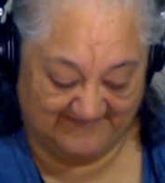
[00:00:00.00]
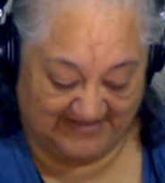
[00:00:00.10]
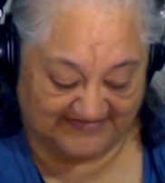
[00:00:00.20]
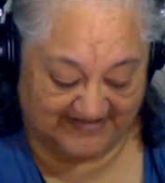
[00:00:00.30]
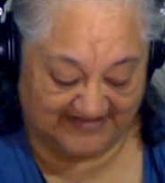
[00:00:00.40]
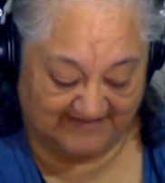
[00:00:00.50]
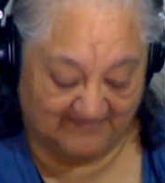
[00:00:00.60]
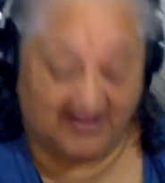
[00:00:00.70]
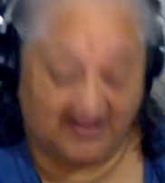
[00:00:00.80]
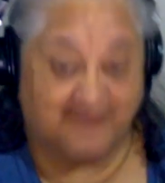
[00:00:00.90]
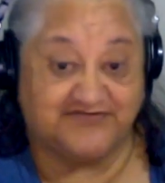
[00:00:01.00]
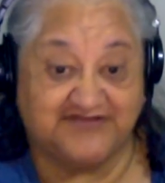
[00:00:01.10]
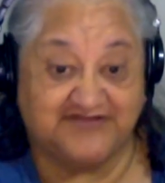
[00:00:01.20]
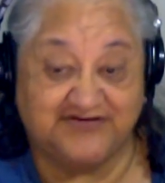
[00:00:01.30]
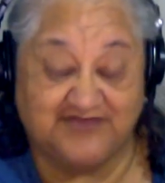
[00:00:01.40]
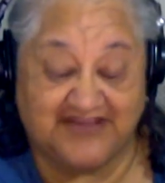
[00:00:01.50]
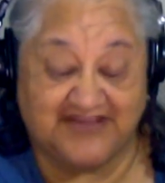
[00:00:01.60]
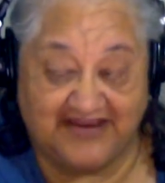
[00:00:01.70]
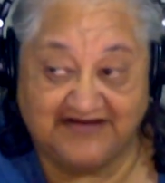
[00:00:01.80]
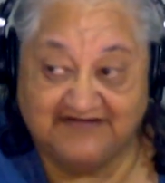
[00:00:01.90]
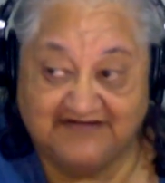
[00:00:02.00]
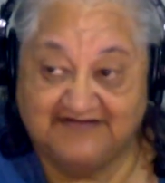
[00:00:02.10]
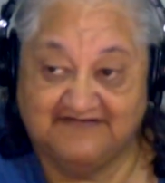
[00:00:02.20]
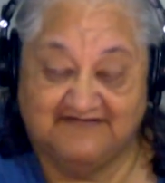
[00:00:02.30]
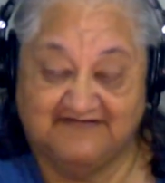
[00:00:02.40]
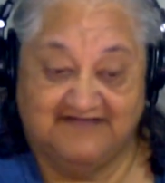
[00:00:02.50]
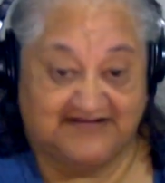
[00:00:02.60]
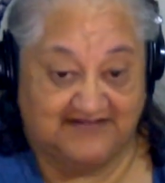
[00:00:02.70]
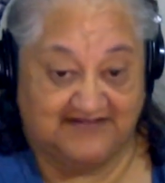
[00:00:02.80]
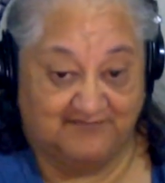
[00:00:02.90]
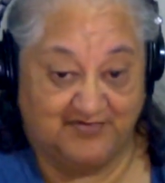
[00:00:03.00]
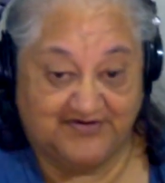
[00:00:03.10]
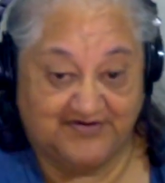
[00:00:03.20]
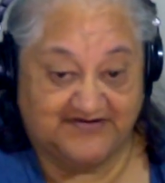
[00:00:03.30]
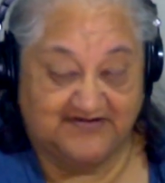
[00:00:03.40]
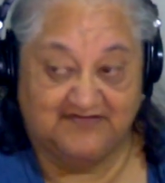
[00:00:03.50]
But hope to see you again at some point,